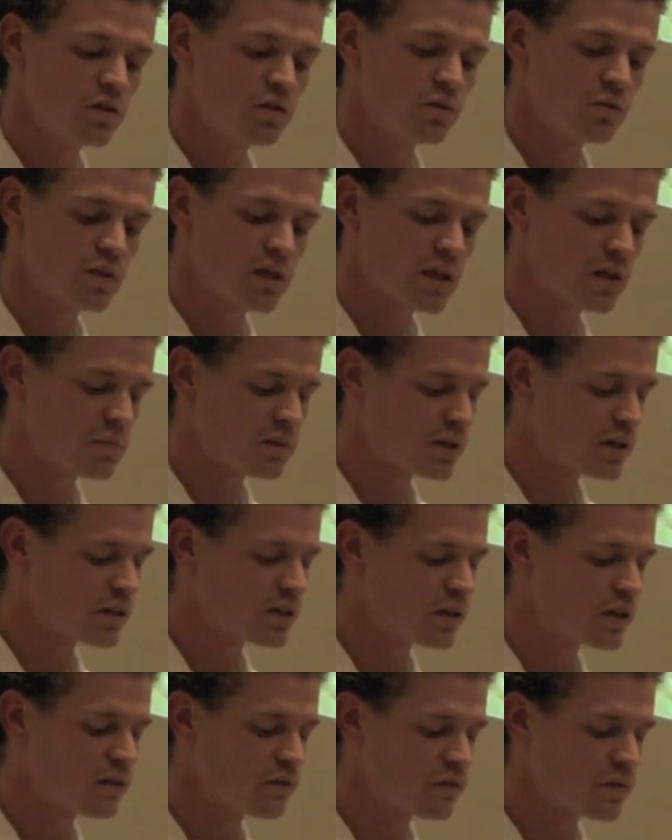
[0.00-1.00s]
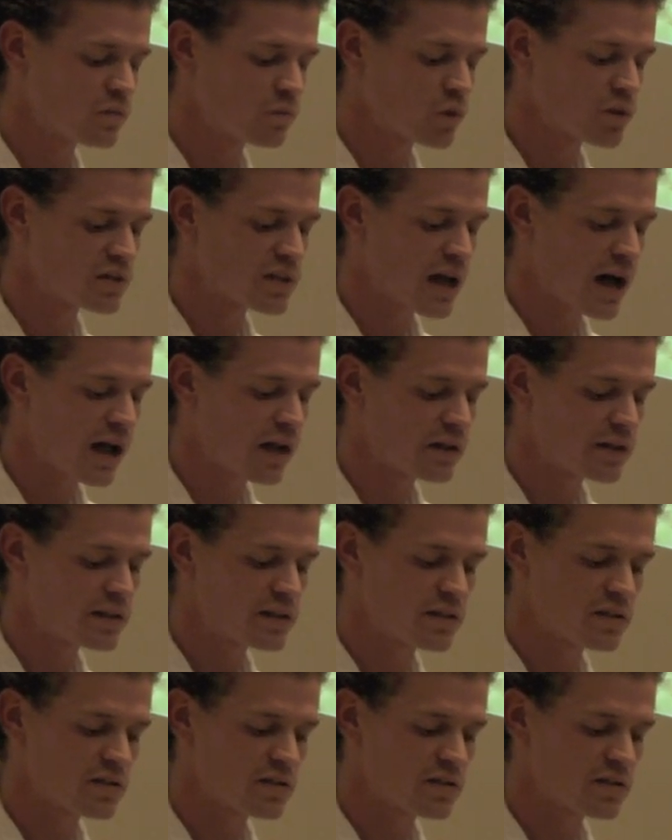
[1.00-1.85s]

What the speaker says: leukemia, infant mortality,